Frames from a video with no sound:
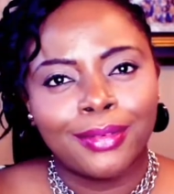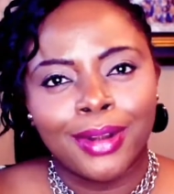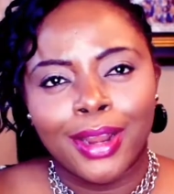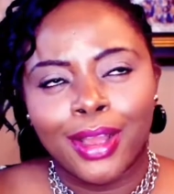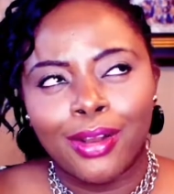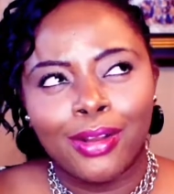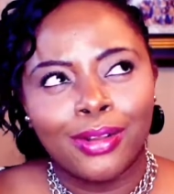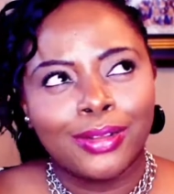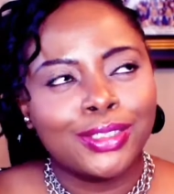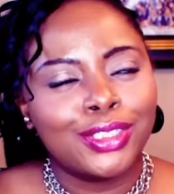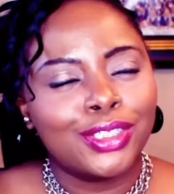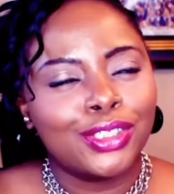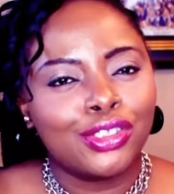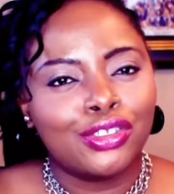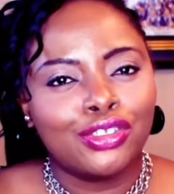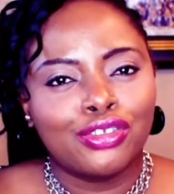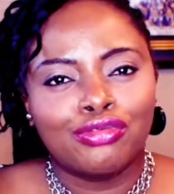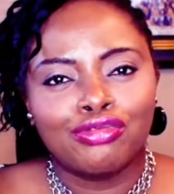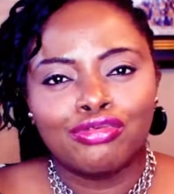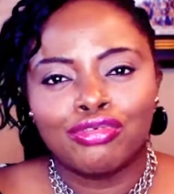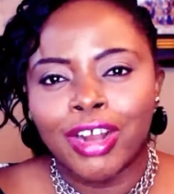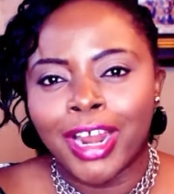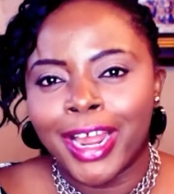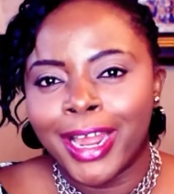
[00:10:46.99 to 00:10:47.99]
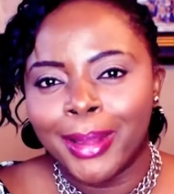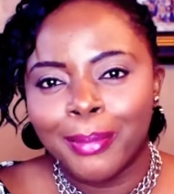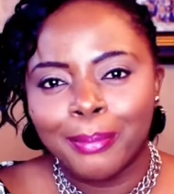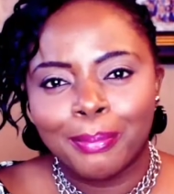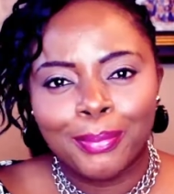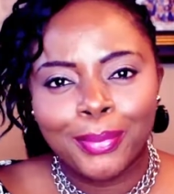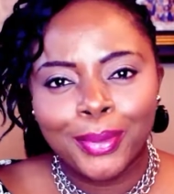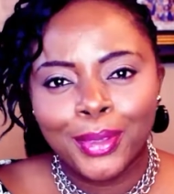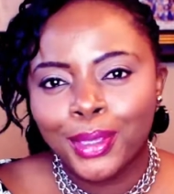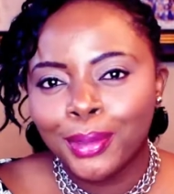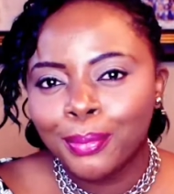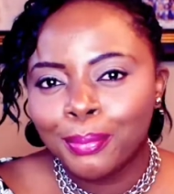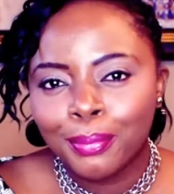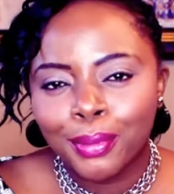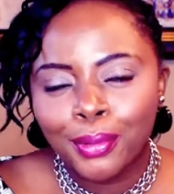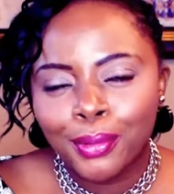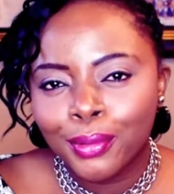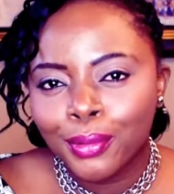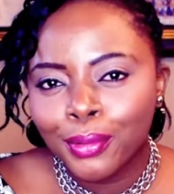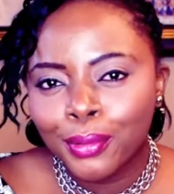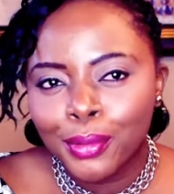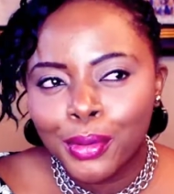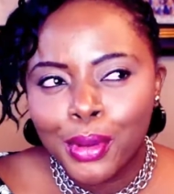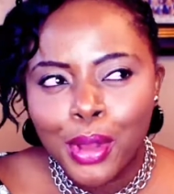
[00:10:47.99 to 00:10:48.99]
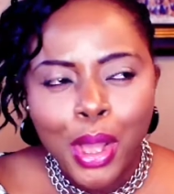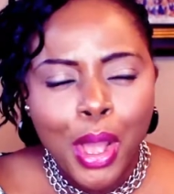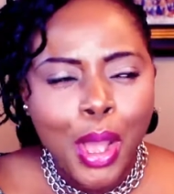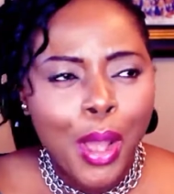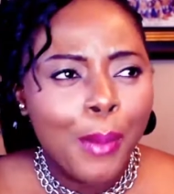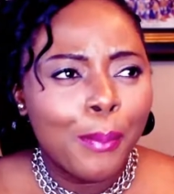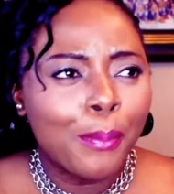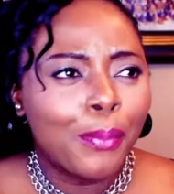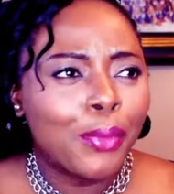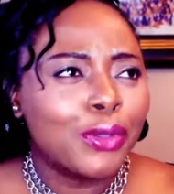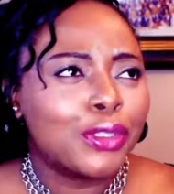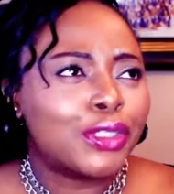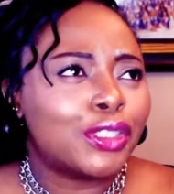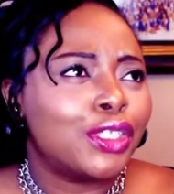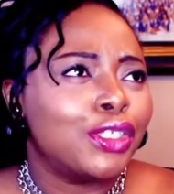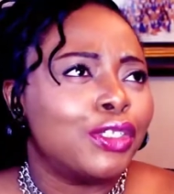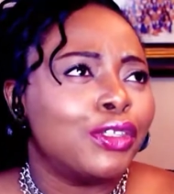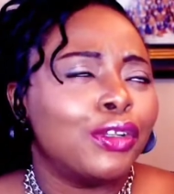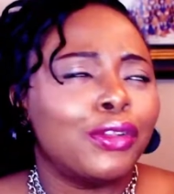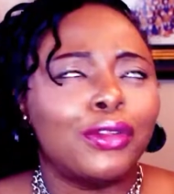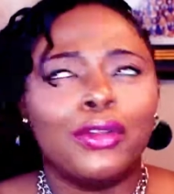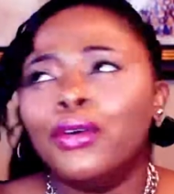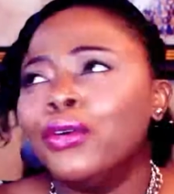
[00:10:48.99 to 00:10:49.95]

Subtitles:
all these gram people posting on,